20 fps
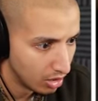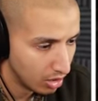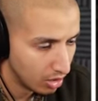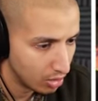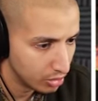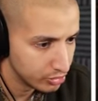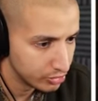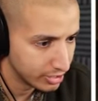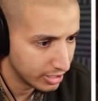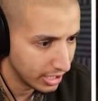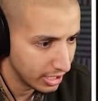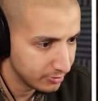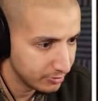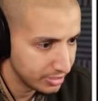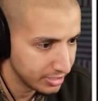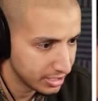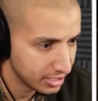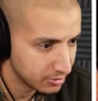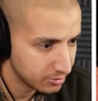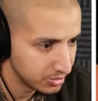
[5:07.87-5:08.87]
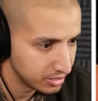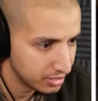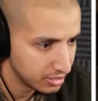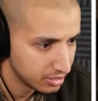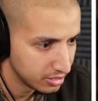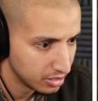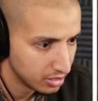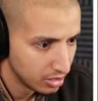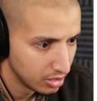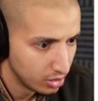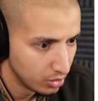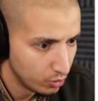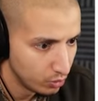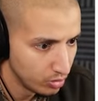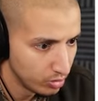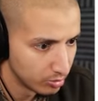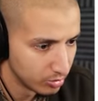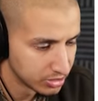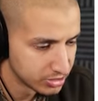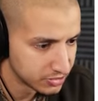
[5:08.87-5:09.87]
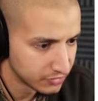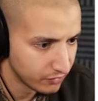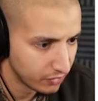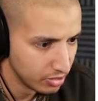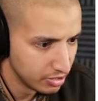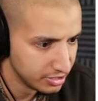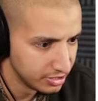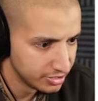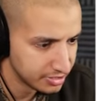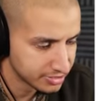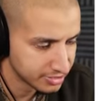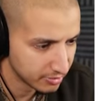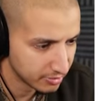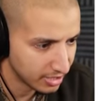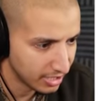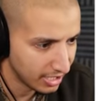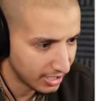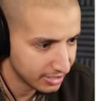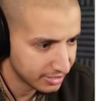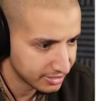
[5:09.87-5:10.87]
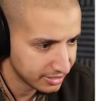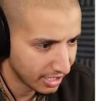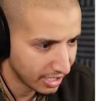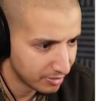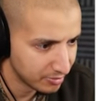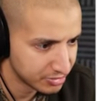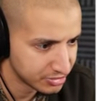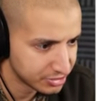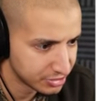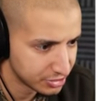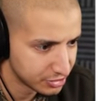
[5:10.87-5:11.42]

oh you gotta be kidding me. Thomas. We must have unleashed some kind of Thomas the